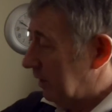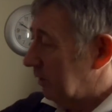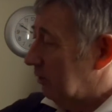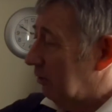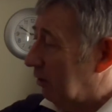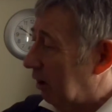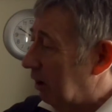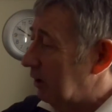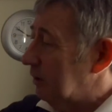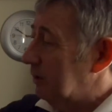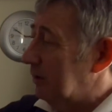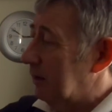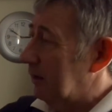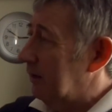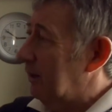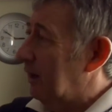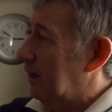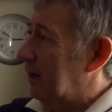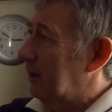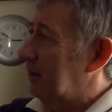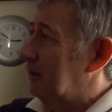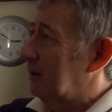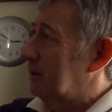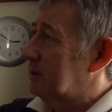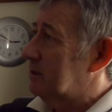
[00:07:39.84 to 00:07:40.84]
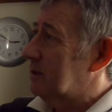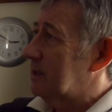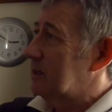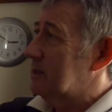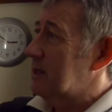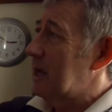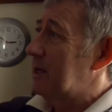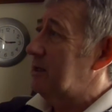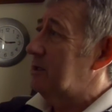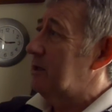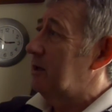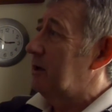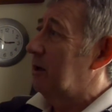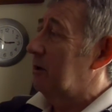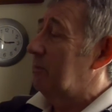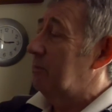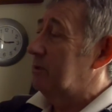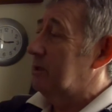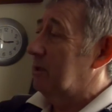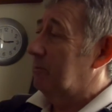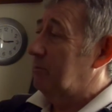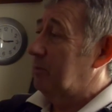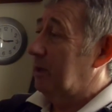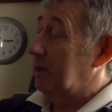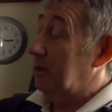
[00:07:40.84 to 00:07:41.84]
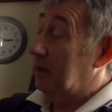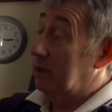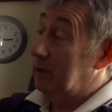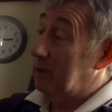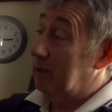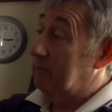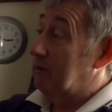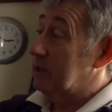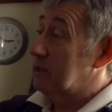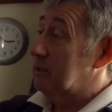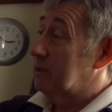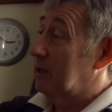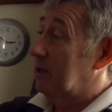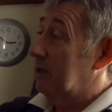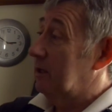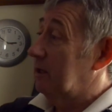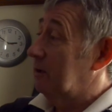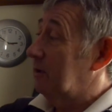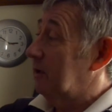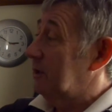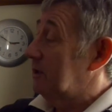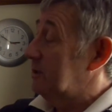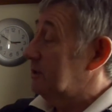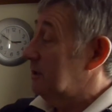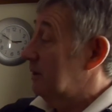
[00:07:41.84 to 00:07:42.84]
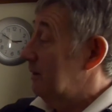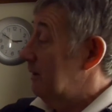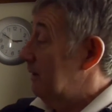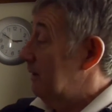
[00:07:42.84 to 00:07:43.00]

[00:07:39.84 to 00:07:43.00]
a lot under that. This has ended up as a painting. It never started out as.